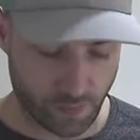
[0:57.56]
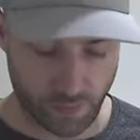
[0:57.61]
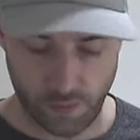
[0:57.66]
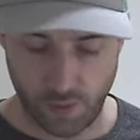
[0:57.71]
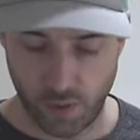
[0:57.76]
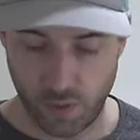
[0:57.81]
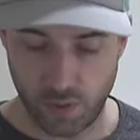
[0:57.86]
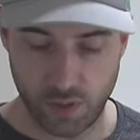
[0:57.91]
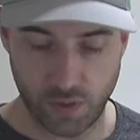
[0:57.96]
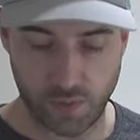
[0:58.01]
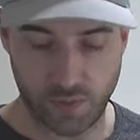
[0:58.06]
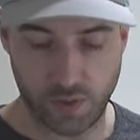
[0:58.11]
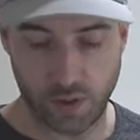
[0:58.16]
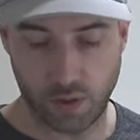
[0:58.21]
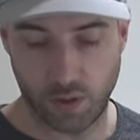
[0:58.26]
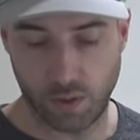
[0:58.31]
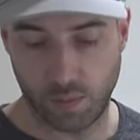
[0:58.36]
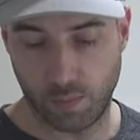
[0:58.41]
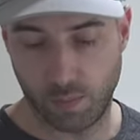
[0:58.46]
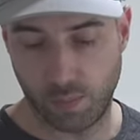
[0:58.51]

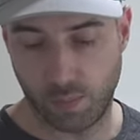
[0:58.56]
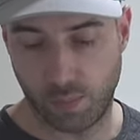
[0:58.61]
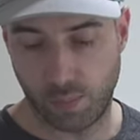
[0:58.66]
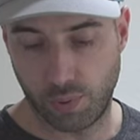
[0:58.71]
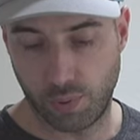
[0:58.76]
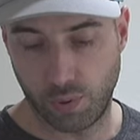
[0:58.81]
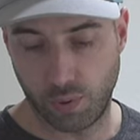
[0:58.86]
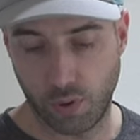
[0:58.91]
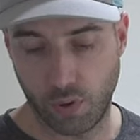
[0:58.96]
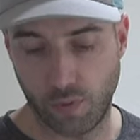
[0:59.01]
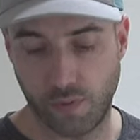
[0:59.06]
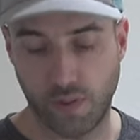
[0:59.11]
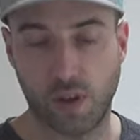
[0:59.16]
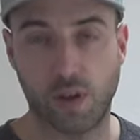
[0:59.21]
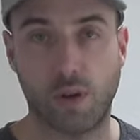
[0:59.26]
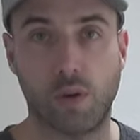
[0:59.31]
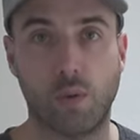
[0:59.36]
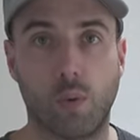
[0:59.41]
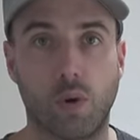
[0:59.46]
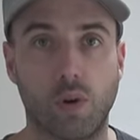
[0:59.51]
Fujifilm
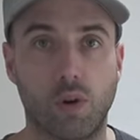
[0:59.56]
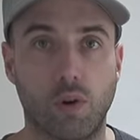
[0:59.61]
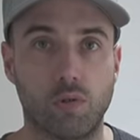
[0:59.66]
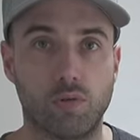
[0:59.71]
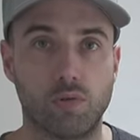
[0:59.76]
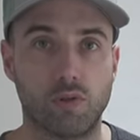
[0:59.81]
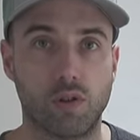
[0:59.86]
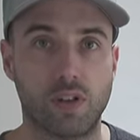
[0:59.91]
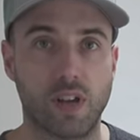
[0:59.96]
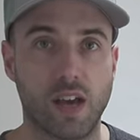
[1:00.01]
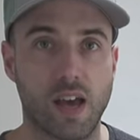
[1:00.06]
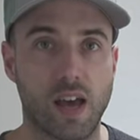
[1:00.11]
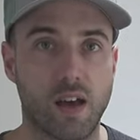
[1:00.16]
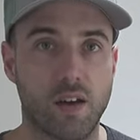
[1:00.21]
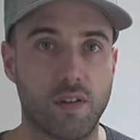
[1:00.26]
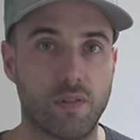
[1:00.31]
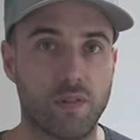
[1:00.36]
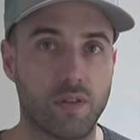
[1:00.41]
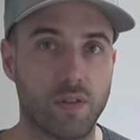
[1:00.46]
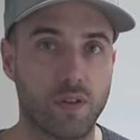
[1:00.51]
Provia 100F,
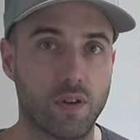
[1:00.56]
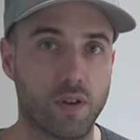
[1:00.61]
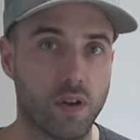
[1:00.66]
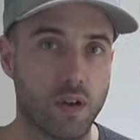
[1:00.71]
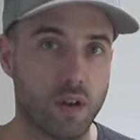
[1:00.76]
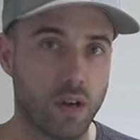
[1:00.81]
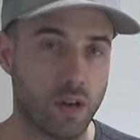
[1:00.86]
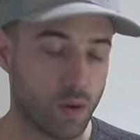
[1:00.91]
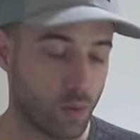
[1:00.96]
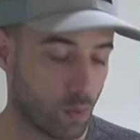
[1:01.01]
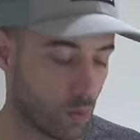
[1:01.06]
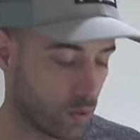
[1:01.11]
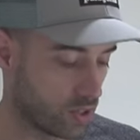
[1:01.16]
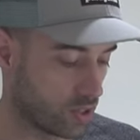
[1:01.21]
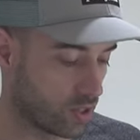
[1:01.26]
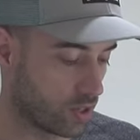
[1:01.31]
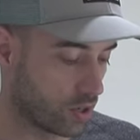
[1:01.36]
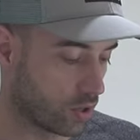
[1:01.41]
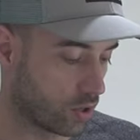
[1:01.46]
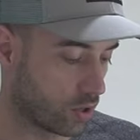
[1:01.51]
which
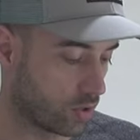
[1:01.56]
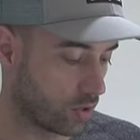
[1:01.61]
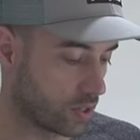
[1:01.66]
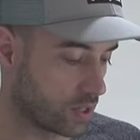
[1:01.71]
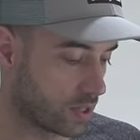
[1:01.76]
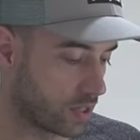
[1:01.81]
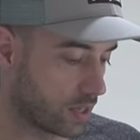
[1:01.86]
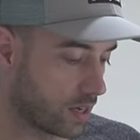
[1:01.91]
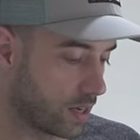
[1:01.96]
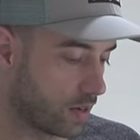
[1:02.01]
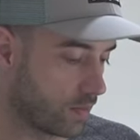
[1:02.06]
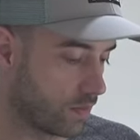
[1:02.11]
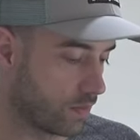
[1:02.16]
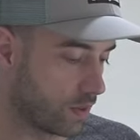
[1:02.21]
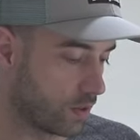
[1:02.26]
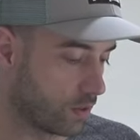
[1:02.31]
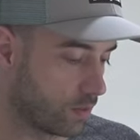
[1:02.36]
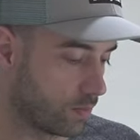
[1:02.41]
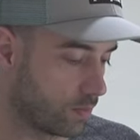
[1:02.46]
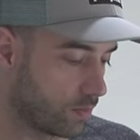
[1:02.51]
is a colour slide
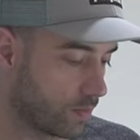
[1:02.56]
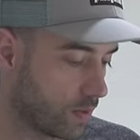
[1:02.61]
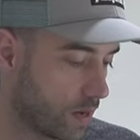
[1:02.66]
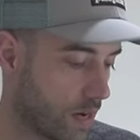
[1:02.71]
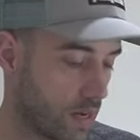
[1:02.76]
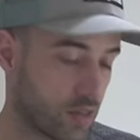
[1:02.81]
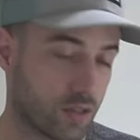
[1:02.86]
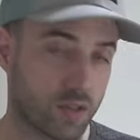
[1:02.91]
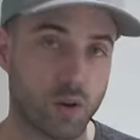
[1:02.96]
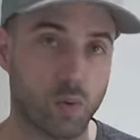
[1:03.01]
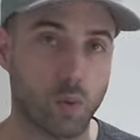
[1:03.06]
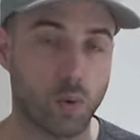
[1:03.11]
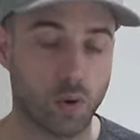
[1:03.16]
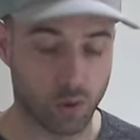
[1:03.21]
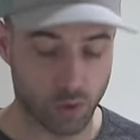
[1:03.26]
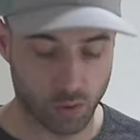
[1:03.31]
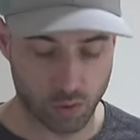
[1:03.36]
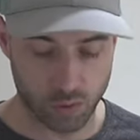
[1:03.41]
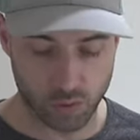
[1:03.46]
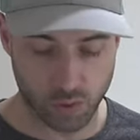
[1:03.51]
film, ISO
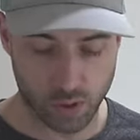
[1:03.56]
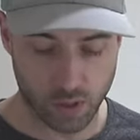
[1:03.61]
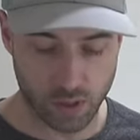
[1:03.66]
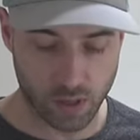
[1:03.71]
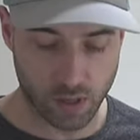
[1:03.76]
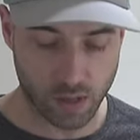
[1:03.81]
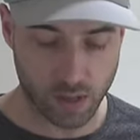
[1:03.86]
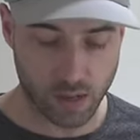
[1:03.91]
100,